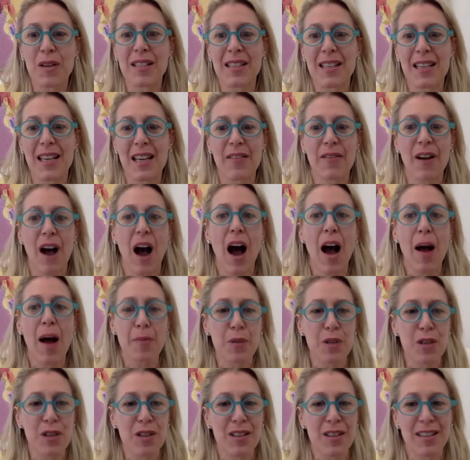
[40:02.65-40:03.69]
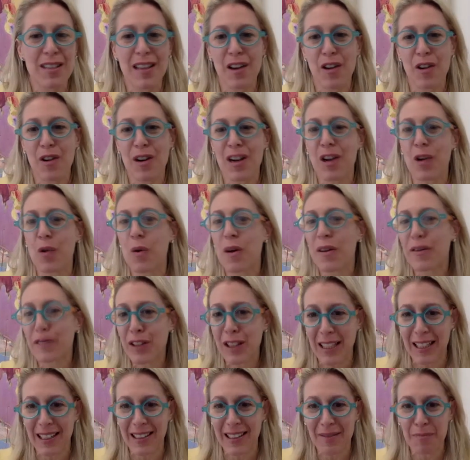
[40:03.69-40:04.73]
was to give options that are
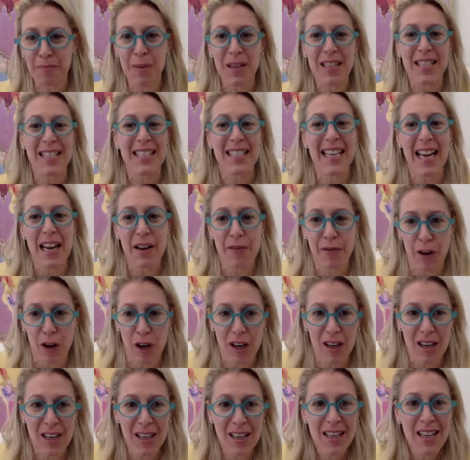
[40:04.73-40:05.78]
equivalent, but safer.